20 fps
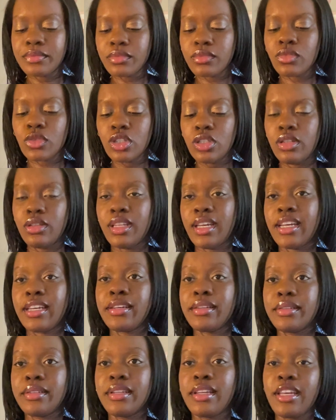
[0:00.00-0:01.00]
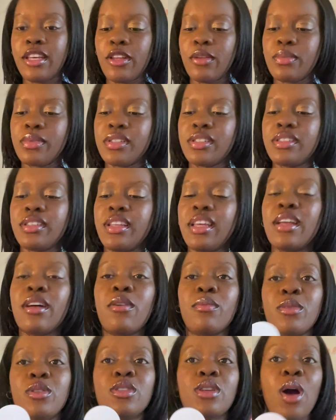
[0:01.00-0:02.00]
So that helps that
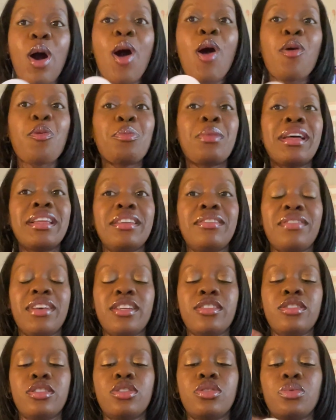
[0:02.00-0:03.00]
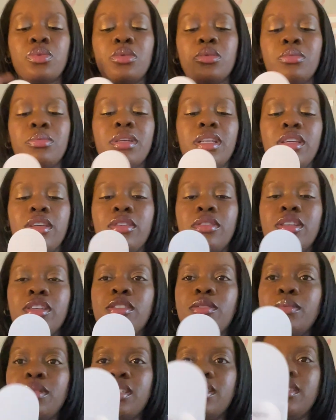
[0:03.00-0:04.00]
almost all my devices will be
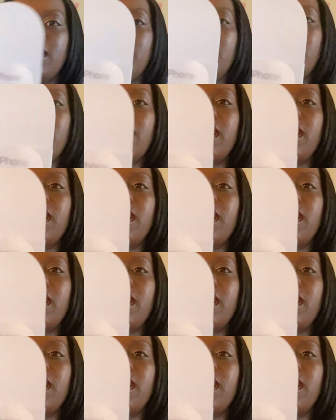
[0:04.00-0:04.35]
USB-C.